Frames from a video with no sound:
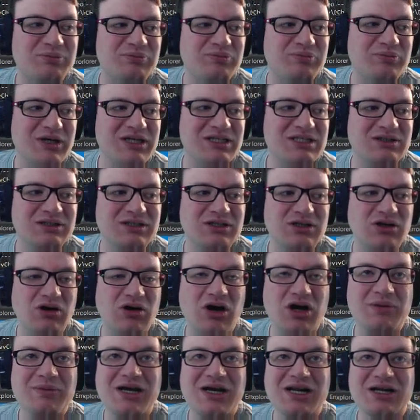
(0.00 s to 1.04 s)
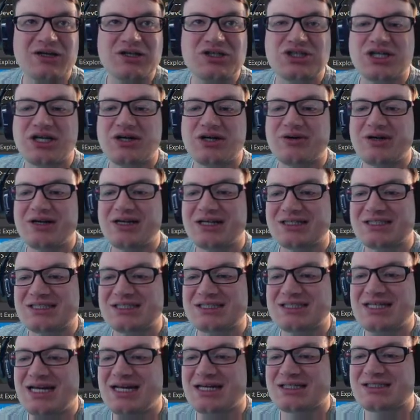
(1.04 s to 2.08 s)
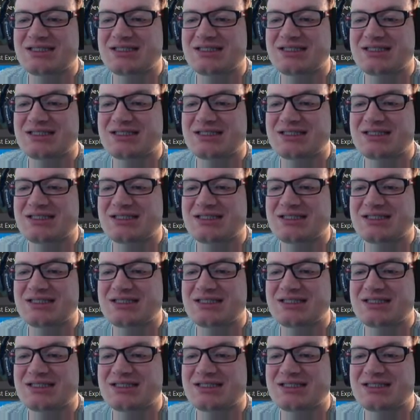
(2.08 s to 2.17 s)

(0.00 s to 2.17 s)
basically automatically generating static